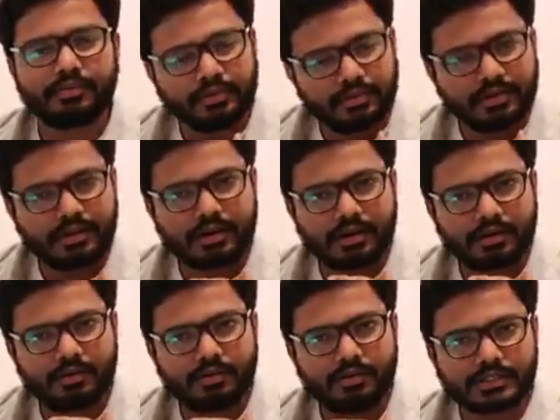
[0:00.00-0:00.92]
Fever
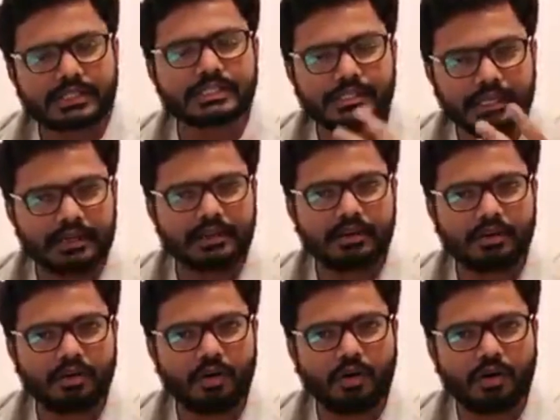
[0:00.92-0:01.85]
which is
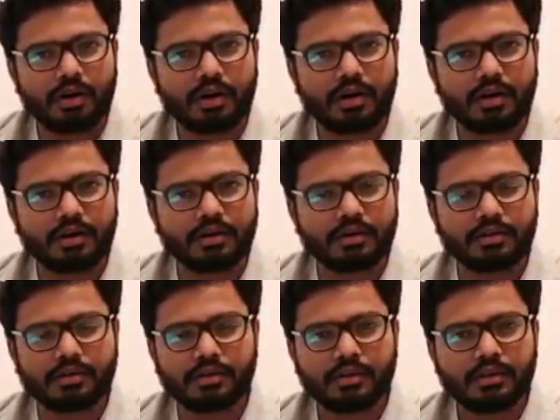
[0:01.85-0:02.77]
seen on uh,
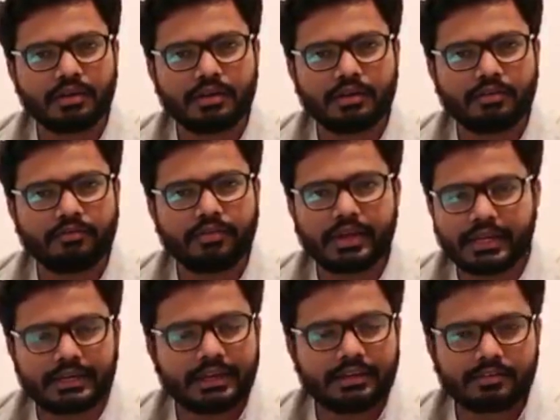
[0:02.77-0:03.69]

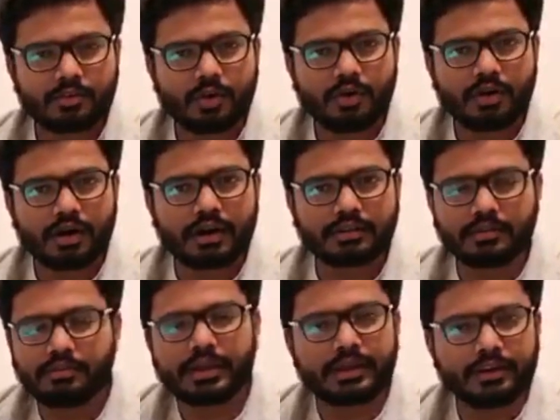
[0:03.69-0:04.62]
weekdays or
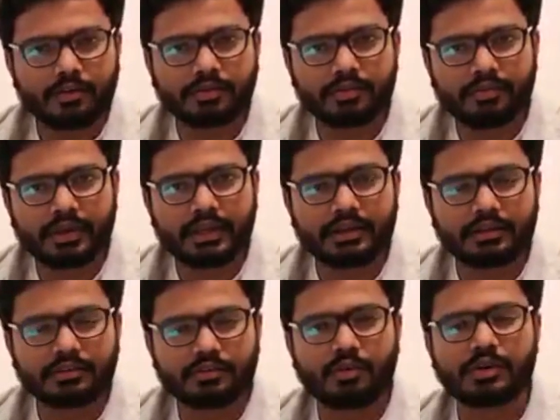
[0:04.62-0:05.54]
at the beginning of the
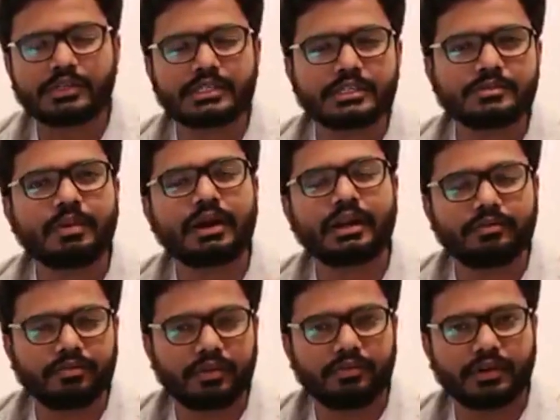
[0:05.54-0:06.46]
week. So what is this
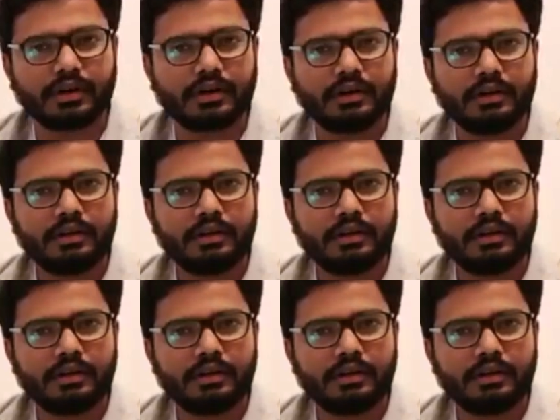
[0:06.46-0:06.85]
Monday fever?